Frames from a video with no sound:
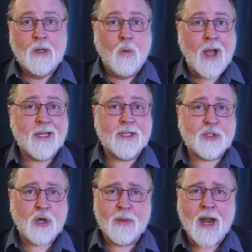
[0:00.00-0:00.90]
While its
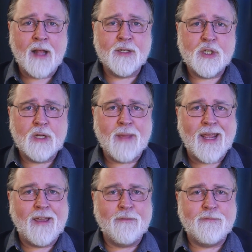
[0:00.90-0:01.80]
terminology
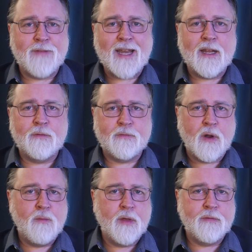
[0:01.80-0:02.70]
may have faded
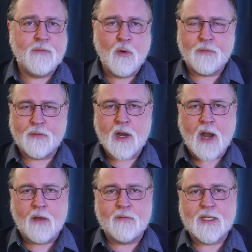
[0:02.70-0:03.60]
from the forefront
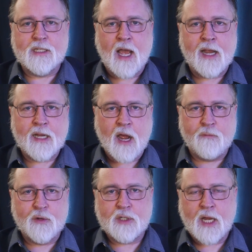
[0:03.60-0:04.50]
of design
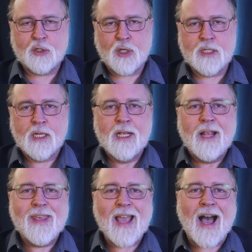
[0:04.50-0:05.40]
conversations,
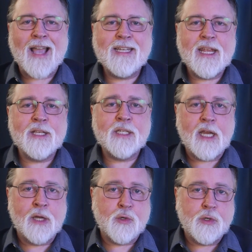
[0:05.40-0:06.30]
the ideas it
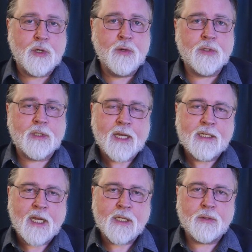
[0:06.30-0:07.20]
introduced
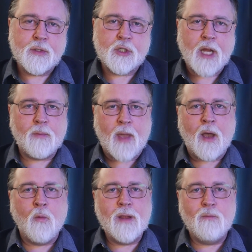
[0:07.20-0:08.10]
continue to shape how
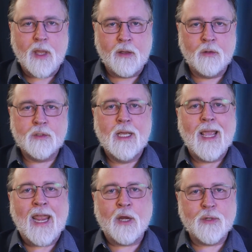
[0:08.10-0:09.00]
we build
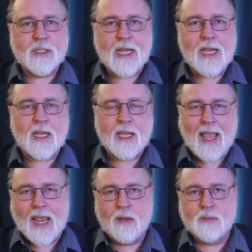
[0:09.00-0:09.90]
and critique
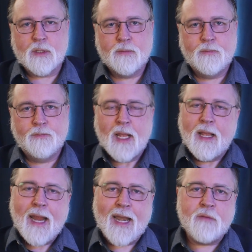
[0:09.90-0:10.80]
games.
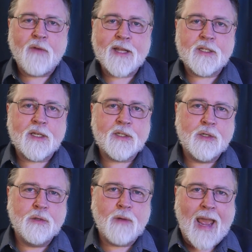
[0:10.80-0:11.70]
It invites us
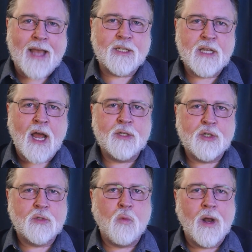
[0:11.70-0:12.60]
to ask not
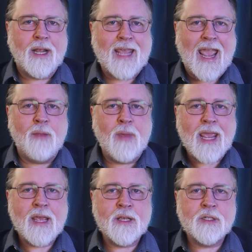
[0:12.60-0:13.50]
just what a game
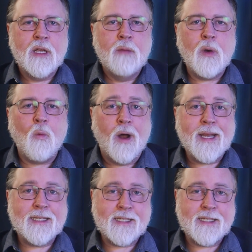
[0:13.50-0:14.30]
is, but what it